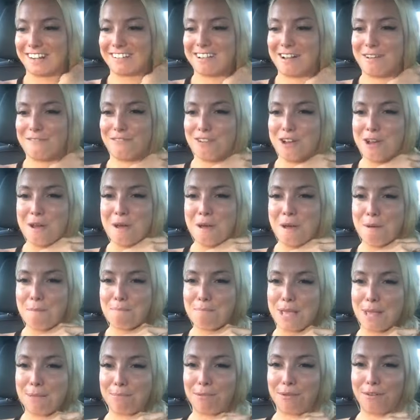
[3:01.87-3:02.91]
of
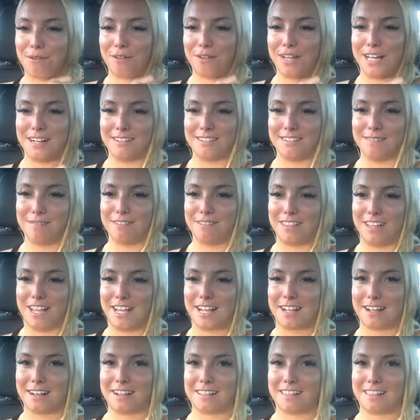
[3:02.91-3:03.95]
people and like
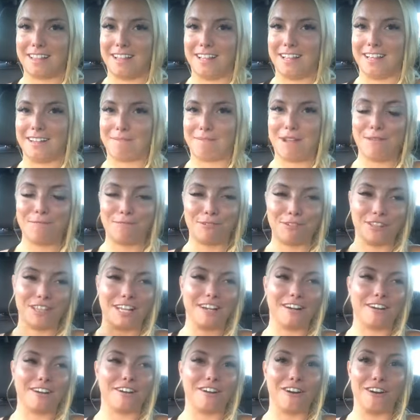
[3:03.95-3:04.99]
the people that
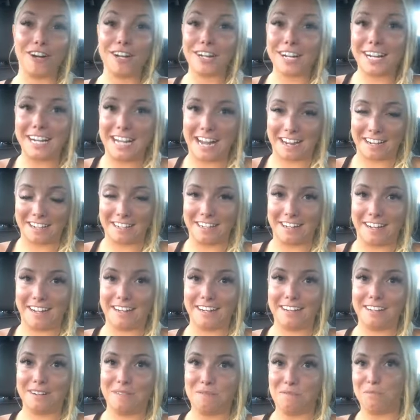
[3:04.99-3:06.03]
aren't
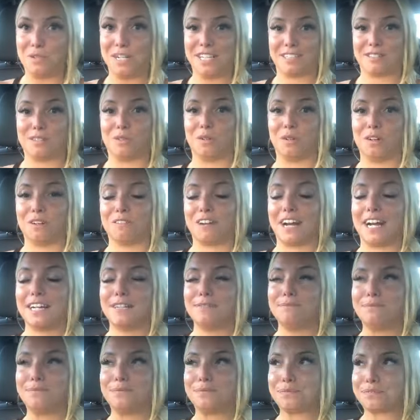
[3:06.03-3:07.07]
connected with soul, right?
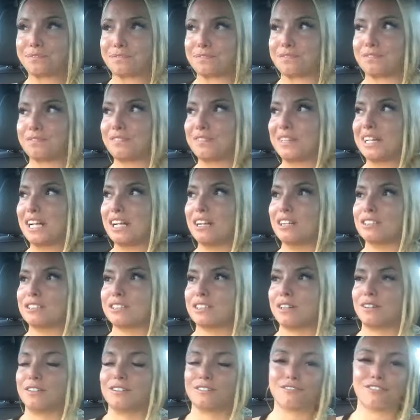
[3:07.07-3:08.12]

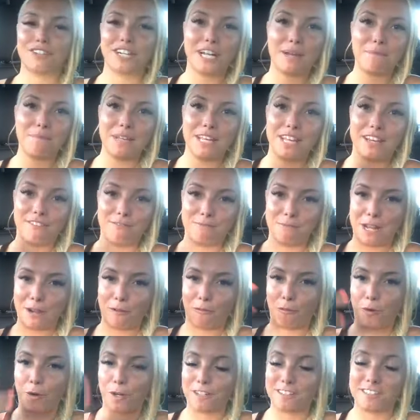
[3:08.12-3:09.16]
So forgive me if my
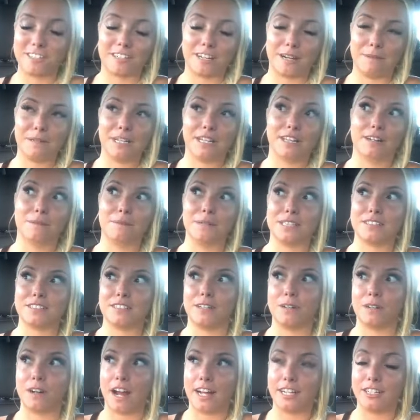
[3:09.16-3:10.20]
words are coming a little bit
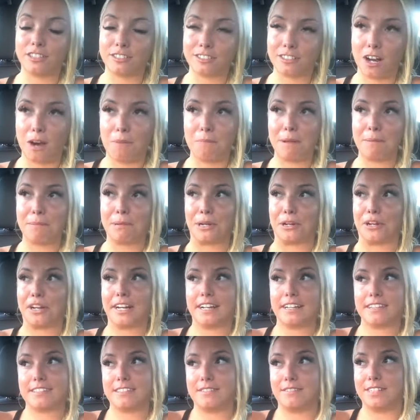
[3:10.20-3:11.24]
slower. I just got my period.
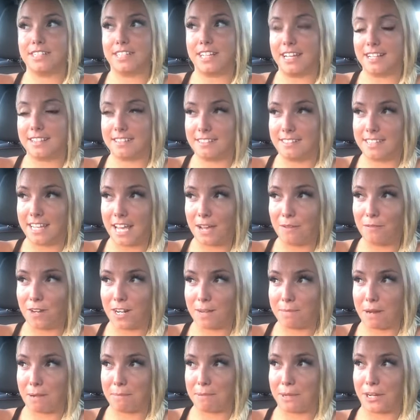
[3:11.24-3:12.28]
It's the it's day one of
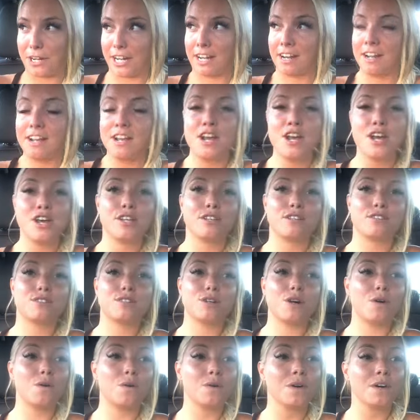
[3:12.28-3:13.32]
my period.
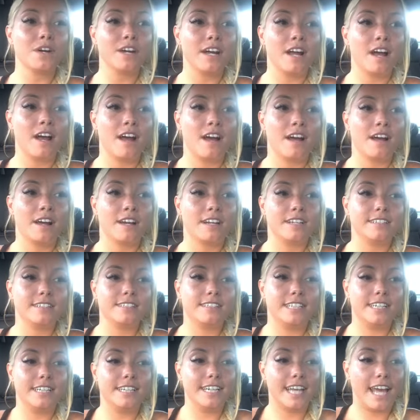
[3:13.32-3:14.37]
So
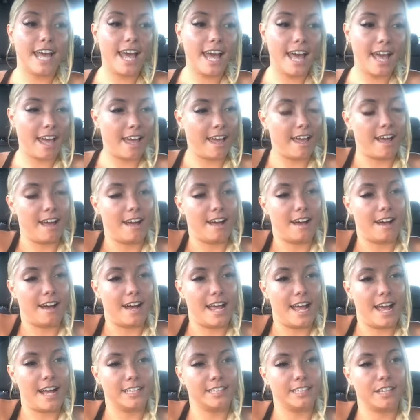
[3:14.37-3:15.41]
today I
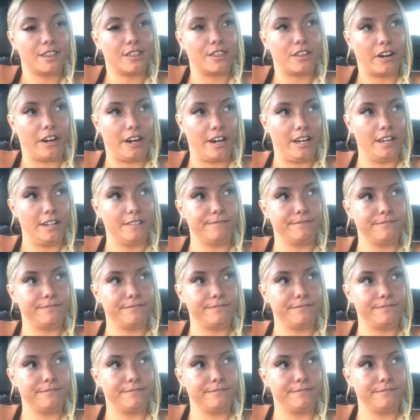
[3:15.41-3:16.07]
had the thought,